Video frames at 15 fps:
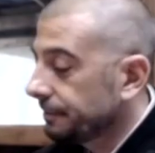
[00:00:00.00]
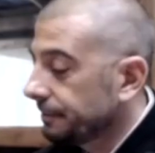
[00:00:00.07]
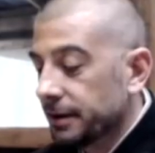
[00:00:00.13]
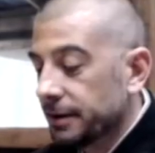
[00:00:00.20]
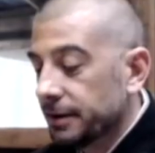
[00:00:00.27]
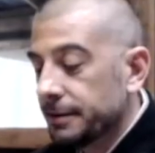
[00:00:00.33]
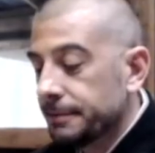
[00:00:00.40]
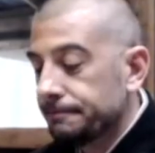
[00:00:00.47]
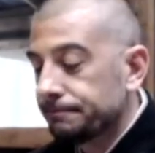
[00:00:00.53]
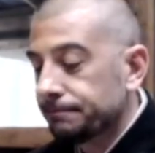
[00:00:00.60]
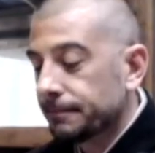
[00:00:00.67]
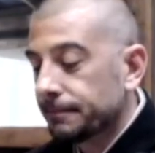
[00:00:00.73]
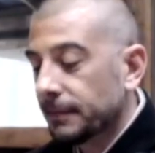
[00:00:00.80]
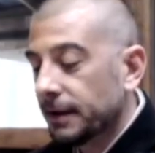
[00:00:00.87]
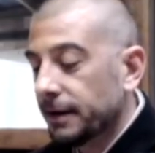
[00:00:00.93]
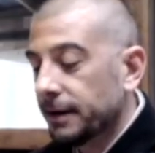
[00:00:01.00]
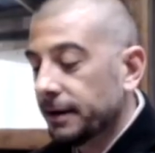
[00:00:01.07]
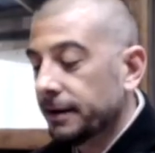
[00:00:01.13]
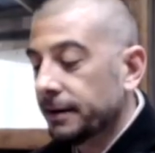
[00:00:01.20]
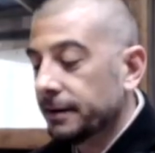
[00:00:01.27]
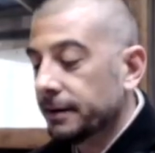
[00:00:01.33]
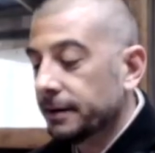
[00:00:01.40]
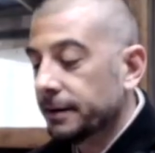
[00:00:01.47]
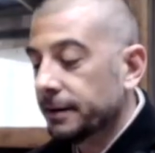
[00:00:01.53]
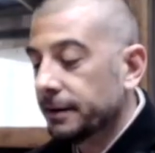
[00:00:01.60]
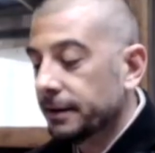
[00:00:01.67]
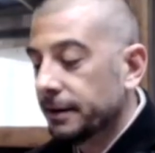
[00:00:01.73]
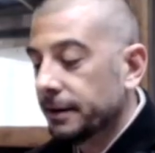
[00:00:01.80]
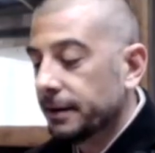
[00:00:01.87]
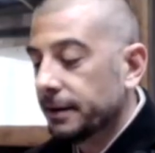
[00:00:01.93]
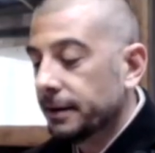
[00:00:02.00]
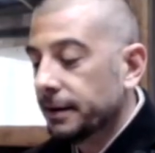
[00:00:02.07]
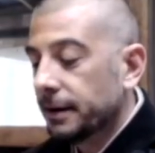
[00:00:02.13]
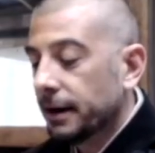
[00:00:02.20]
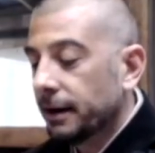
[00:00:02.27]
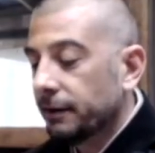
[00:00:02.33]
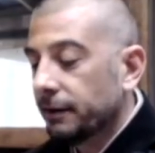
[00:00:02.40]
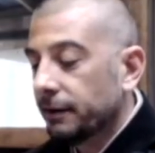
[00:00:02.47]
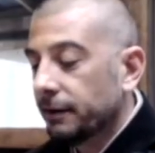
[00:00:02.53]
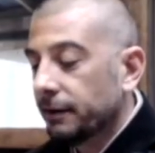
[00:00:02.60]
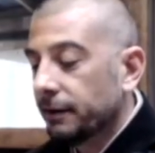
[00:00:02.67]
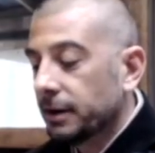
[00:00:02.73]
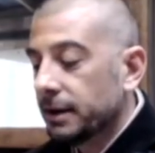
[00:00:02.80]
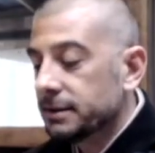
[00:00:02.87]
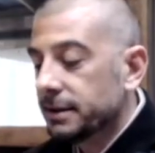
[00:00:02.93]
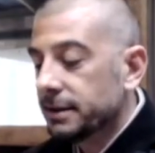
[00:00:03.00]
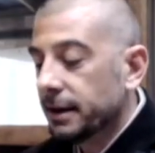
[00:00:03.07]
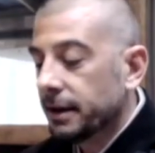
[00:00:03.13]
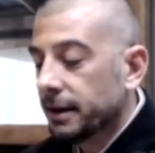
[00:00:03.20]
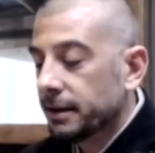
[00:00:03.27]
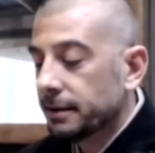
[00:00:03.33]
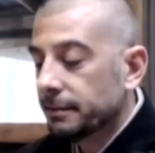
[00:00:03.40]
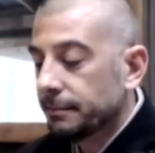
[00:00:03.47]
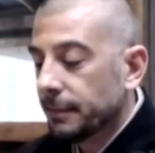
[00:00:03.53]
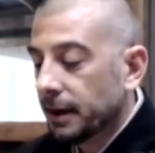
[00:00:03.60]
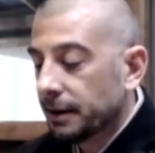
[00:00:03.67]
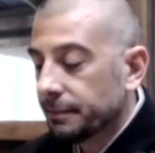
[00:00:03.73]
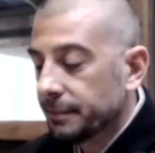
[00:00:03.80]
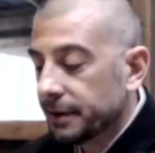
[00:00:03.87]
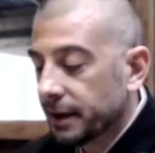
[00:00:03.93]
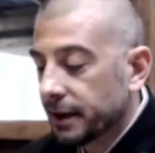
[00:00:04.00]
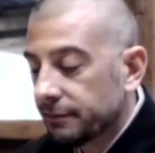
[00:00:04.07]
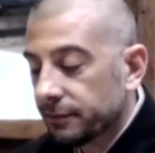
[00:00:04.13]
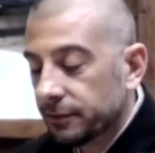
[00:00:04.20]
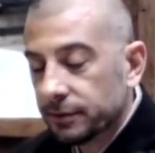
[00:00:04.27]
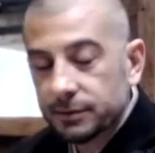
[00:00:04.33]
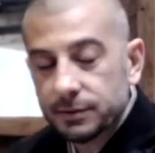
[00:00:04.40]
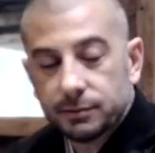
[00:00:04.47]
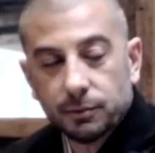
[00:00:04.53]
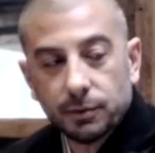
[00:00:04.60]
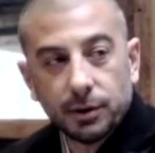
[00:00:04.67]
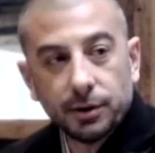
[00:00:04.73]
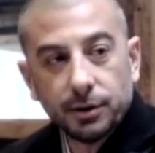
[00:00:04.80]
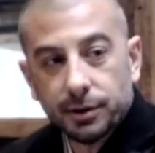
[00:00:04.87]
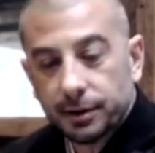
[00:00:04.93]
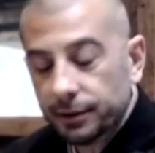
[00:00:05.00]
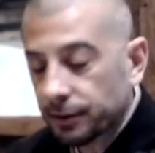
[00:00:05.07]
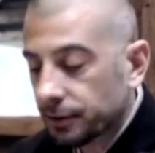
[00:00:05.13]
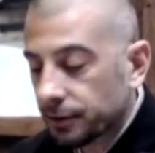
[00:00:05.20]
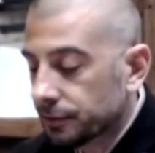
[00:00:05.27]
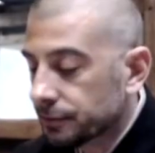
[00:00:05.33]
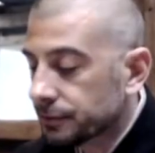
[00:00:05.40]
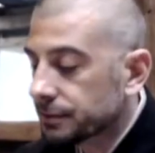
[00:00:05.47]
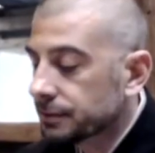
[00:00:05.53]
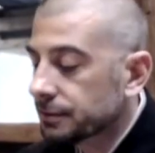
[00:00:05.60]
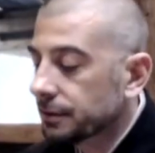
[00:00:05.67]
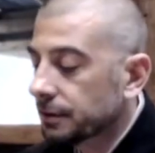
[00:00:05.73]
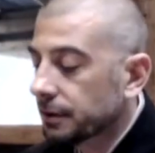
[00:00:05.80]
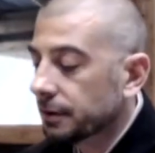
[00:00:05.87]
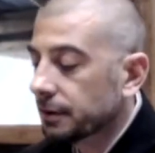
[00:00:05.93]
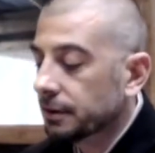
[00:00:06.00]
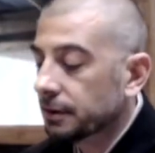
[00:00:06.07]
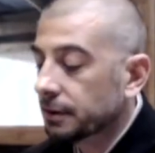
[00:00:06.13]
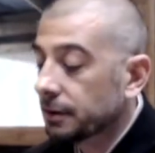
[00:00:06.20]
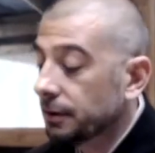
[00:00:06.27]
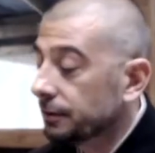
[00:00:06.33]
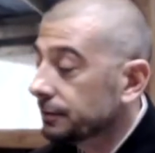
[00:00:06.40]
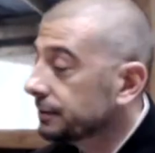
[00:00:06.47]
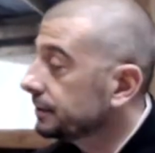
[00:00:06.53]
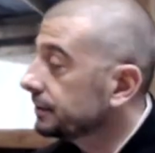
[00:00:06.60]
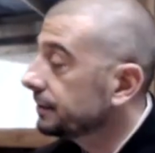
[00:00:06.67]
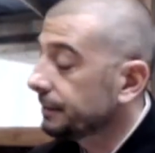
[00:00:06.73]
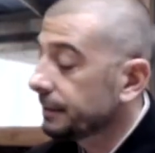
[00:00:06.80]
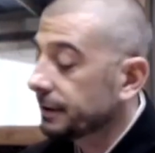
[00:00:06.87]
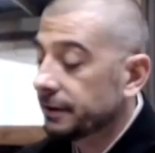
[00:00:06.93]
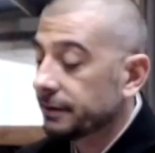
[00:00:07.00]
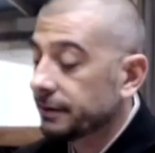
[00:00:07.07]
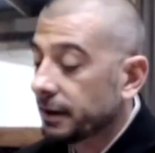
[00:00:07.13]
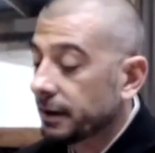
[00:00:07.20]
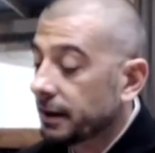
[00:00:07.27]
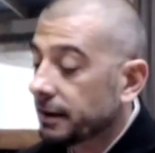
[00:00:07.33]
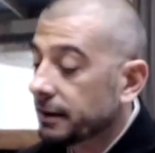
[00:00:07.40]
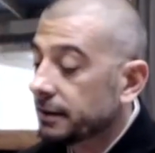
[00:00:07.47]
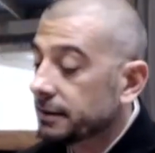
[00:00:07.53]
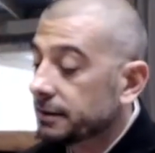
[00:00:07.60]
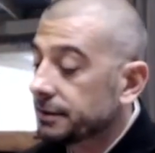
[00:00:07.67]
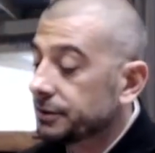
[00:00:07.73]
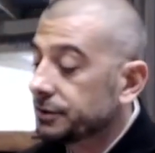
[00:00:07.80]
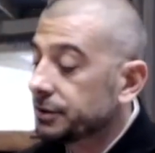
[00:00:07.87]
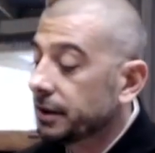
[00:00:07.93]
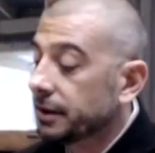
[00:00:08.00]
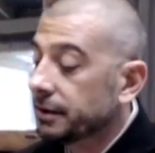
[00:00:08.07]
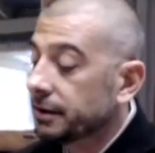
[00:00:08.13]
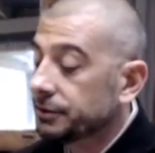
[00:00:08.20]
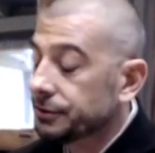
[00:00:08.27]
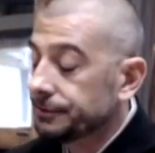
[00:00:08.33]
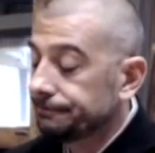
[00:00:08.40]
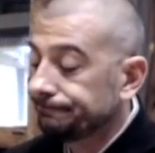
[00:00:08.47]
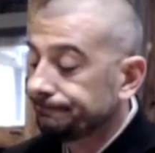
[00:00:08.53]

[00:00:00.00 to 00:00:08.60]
ended, and I realized that my behaviors were hurting those closest to me and that I needed to change.